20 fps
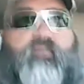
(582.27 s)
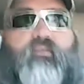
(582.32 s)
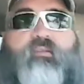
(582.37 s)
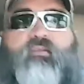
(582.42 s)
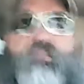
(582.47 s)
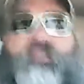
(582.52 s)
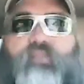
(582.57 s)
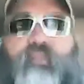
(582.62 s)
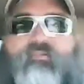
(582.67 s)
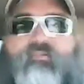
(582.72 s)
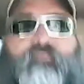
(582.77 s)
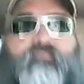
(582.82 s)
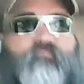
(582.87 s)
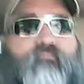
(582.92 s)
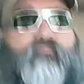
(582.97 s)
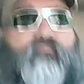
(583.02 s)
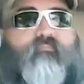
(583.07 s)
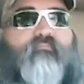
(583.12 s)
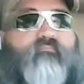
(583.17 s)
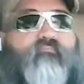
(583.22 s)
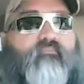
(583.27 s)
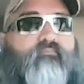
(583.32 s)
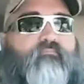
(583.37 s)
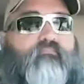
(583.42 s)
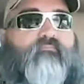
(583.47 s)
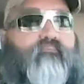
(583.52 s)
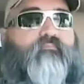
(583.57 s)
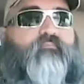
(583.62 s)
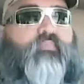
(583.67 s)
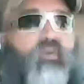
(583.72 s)
And that's
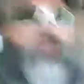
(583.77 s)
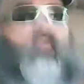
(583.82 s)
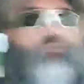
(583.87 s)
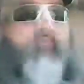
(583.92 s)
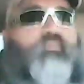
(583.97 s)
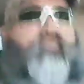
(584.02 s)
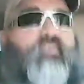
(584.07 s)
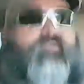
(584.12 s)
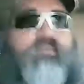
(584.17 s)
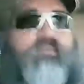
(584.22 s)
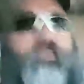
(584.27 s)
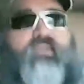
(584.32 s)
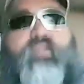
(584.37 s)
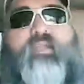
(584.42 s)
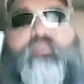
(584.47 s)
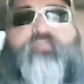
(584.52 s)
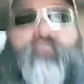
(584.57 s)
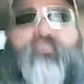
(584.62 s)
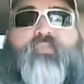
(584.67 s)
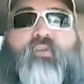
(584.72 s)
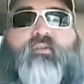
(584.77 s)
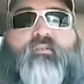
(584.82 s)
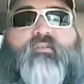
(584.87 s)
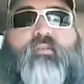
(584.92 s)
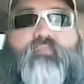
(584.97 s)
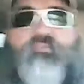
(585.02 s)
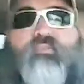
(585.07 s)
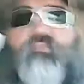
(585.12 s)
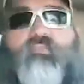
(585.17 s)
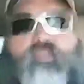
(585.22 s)
probably was he going to have the truck
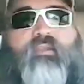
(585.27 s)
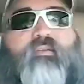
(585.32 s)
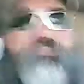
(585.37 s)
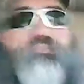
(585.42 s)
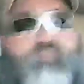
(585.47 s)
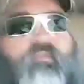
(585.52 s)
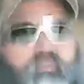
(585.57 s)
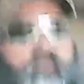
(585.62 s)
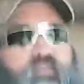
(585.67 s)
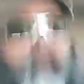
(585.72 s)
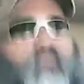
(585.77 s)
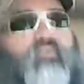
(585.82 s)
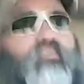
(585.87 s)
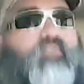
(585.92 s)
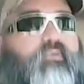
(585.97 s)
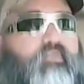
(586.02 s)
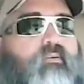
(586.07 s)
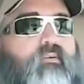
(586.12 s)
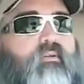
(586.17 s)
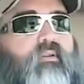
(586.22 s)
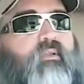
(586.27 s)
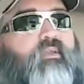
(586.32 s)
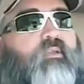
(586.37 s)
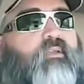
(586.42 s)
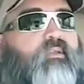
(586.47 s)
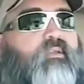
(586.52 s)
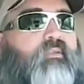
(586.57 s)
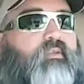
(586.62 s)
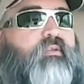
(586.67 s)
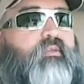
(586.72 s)
after the third year,
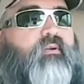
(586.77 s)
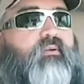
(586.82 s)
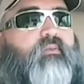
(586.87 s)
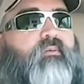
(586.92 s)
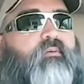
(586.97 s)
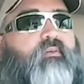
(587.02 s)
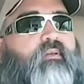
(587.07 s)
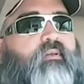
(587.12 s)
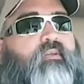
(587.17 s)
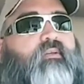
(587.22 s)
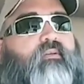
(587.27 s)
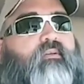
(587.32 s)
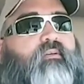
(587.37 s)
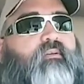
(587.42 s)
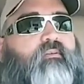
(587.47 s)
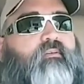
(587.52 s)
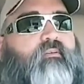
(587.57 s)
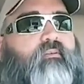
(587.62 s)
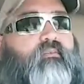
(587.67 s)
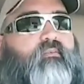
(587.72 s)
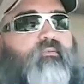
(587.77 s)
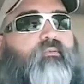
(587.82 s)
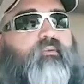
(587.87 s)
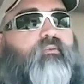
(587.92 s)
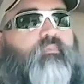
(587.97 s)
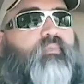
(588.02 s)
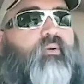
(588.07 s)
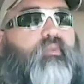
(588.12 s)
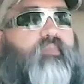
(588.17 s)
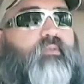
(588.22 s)

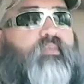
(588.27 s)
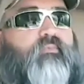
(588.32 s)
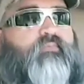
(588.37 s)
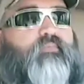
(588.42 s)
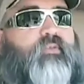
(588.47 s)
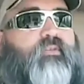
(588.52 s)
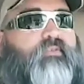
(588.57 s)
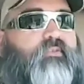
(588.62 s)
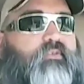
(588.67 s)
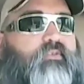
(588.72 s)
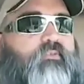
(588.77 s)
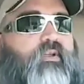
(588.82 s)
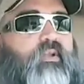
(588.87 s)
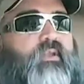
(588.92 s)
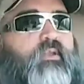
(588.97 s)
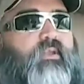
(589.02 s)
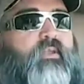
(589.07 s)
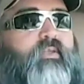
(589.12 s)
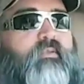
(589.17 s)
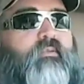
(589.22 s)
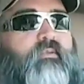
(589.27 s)
or probably fixing to trade it in.